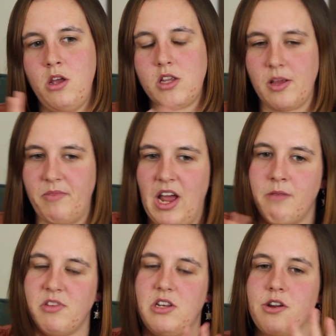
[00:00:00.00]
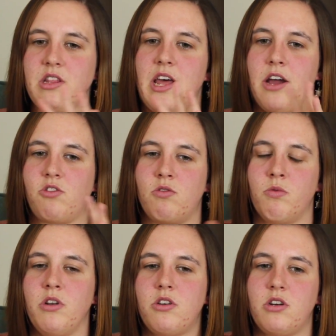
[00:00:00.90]
sometimes during the actual
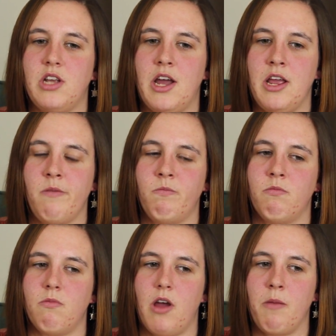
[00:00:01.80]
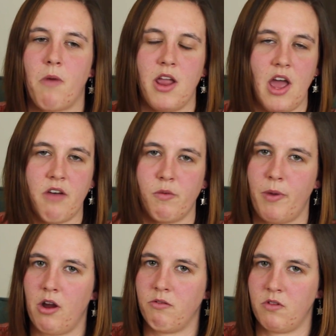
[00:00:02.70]
winter time, I might have a
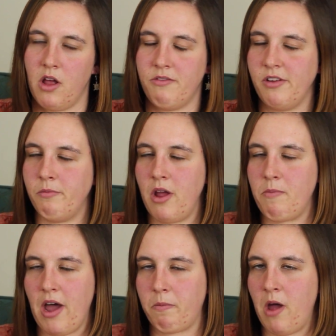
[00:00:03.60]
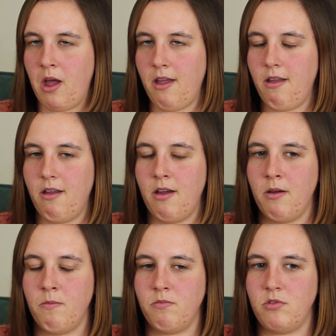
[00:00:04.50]
pair of gloves in my backpack
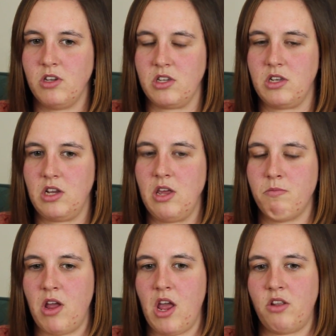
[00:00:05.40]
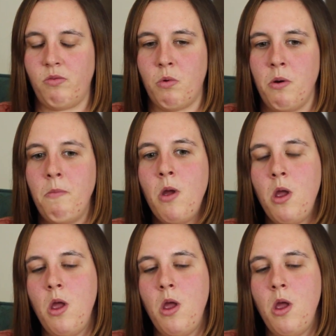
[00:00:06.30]
um, just to keep my hands warm.